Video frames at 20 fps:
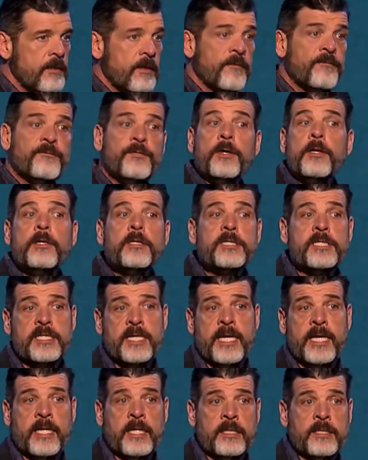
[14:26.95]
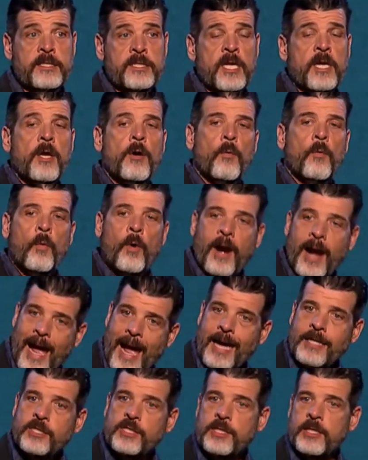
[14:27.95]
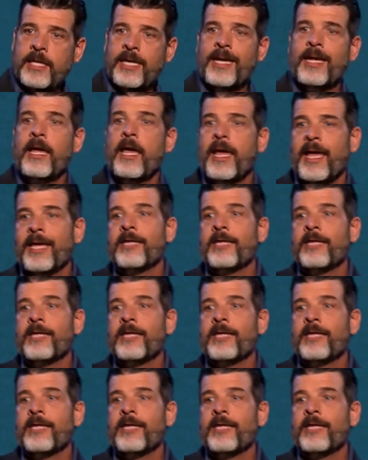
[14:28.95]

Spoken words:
The Philistines were actually